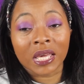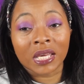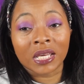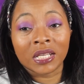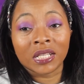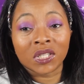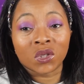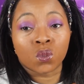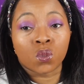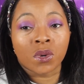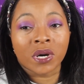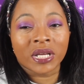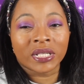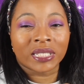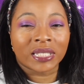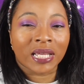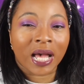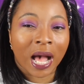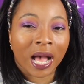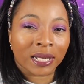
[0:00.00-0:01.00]
is
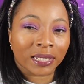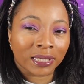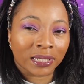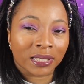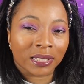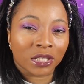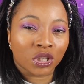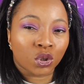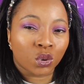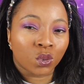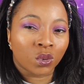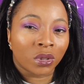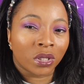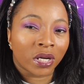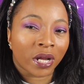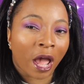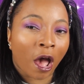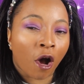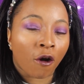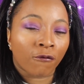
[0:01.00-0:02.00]
what toxins to
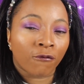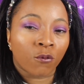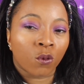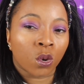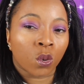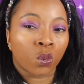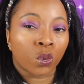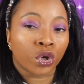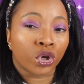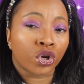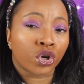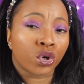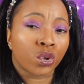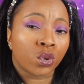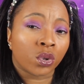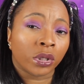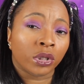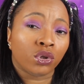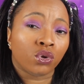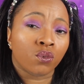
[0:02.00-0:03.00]
look out for when you're
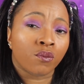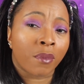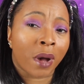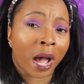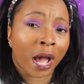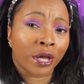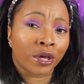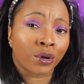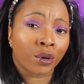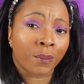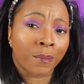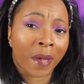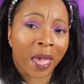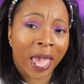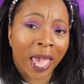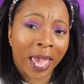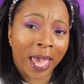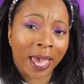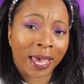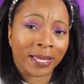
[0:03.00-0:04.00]
going to buy your
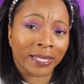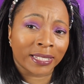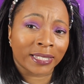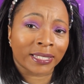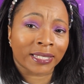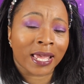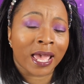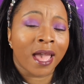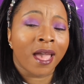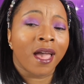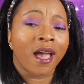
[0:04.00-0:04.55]
pads.